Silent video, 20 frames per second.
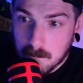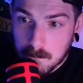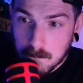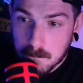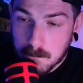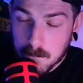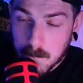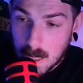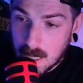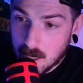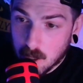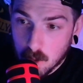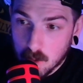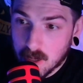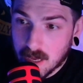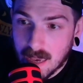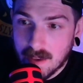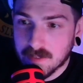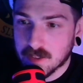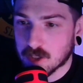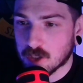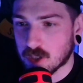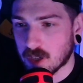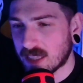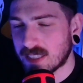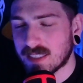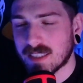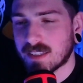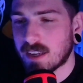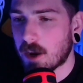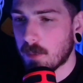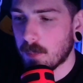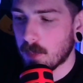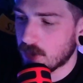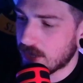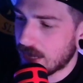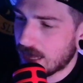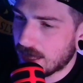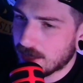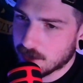But who gives a shit? That's a terrible
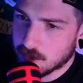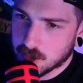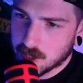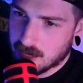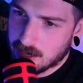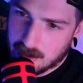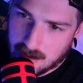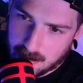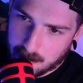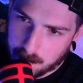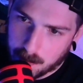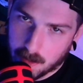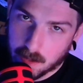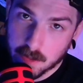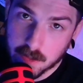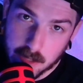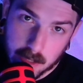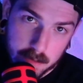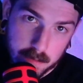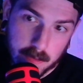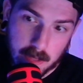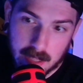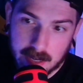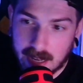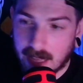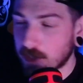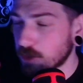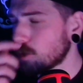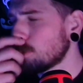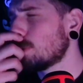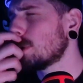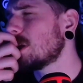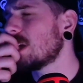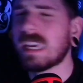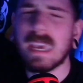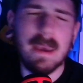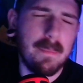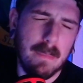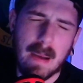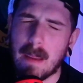analogy. I apologize for that analogy. But you
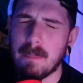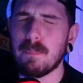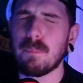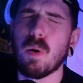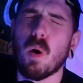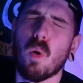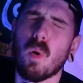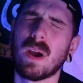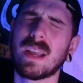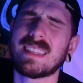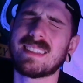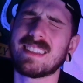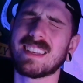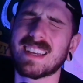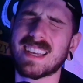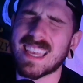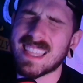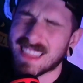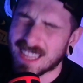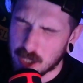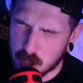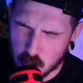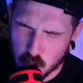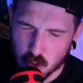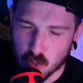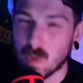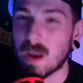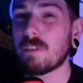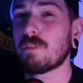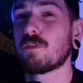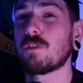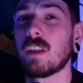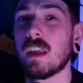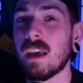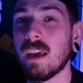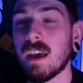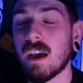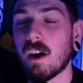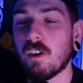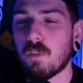get my point. You get the drift
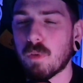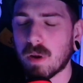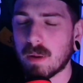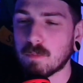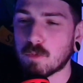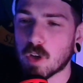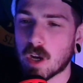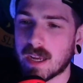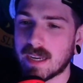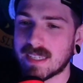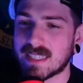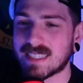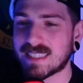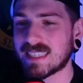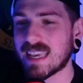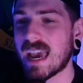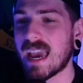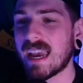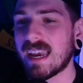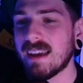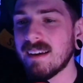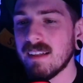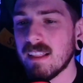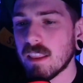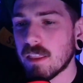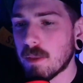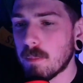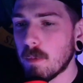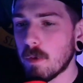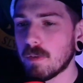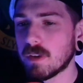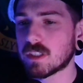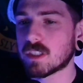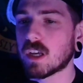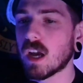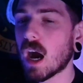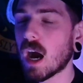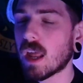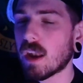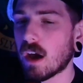of what I'm trying to say. The movie's
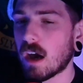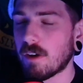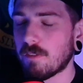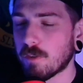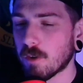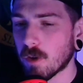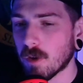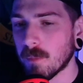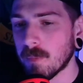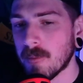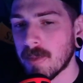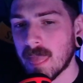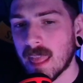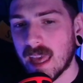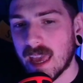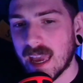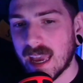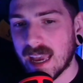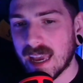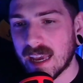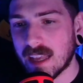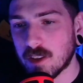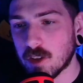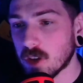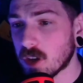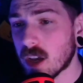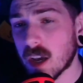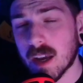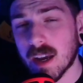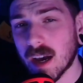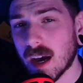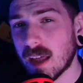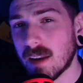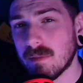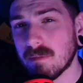god-awful. And you could cut